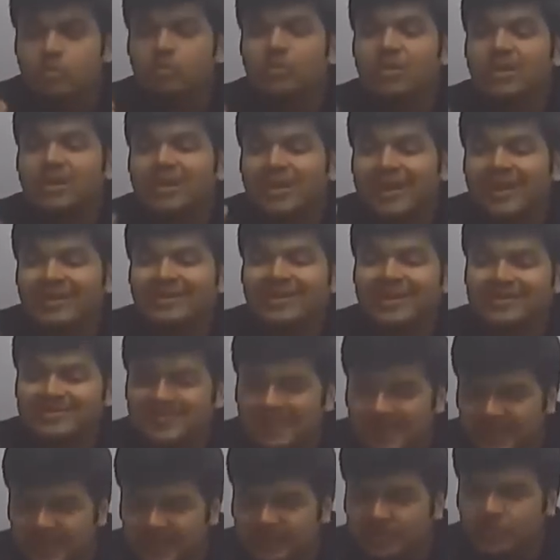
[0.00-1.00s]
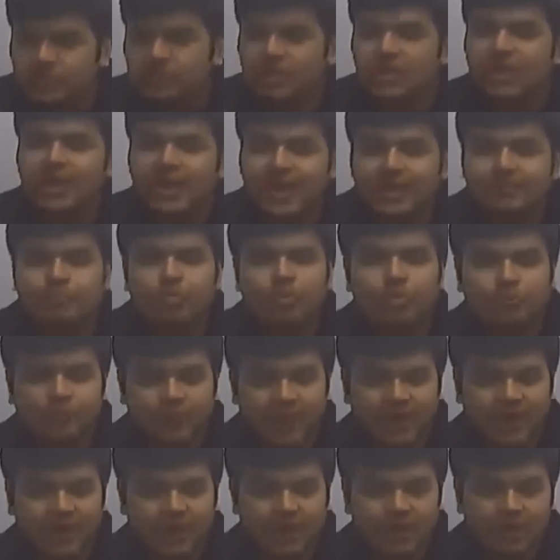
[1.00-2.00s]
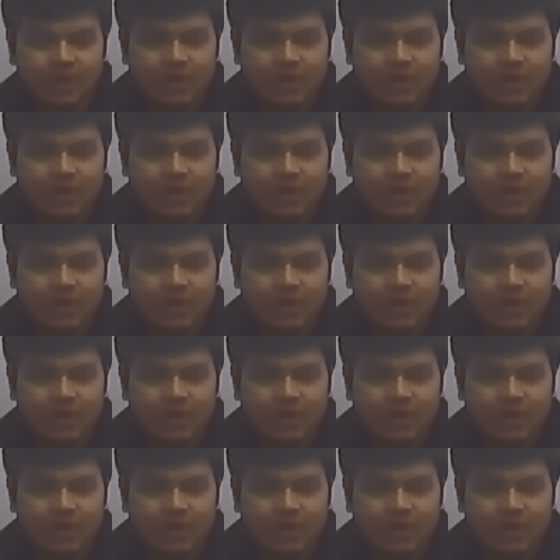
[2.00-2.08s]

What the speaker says: the correct designation, to the correct profile.